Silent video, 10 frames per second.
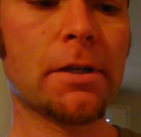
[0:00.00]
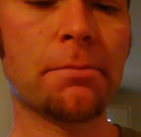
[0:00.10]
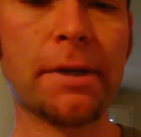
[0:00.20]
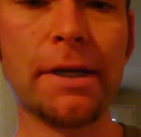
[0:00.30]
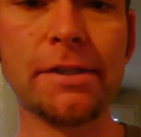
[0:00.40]

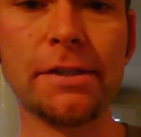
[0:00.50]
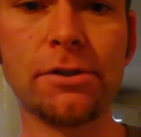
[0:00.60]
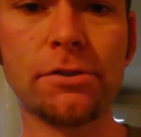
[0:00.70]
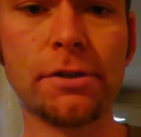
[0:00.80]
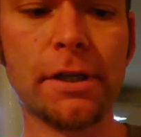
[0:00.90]
my nice
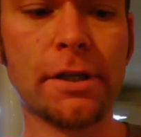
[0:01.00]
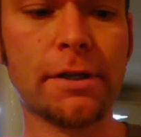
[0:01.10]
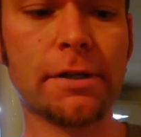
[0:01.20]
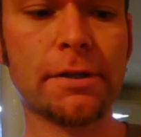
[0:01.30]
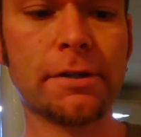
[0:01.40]
little uh,
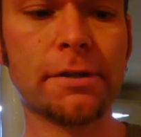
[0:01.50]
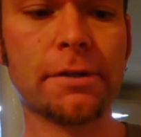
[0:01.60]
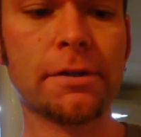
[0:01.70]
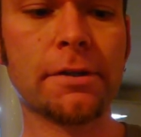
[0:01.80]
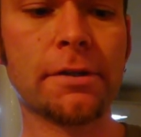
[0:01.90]

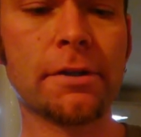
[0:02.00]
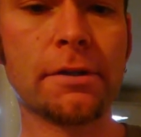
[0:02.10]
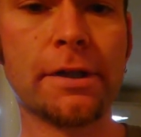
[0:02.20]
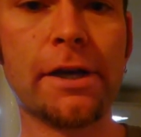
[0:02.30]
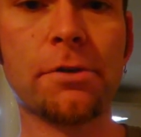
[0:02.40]

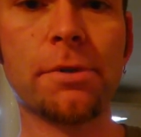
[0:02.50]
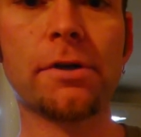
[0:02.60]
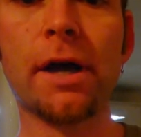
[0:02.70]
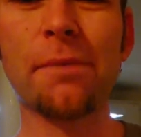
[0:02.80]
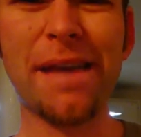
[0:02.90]
carabiner.
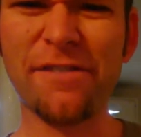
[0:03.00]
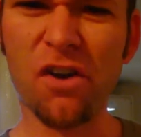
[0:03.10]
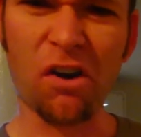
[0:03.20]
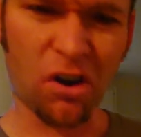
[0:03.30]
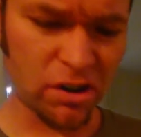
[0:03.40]
I'm having a
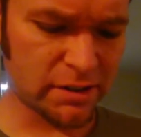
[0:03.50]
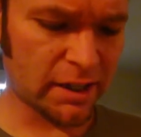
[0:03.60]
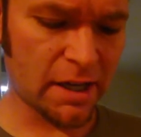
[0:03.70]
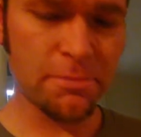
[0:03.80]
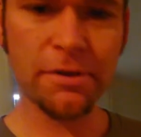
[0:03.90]
hard
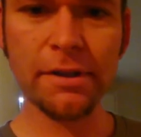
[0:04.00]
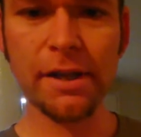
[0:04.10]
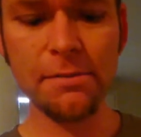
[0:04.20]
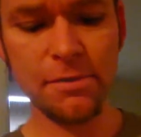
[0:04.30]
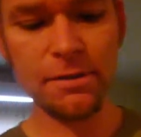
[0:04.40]
time with the
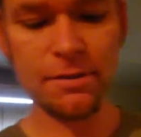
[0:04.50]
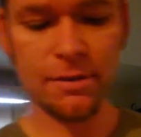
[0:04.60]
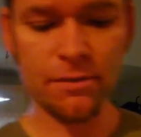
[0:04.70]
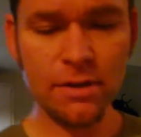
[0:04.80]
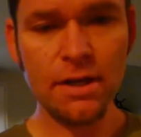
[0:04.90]
names of this stuff.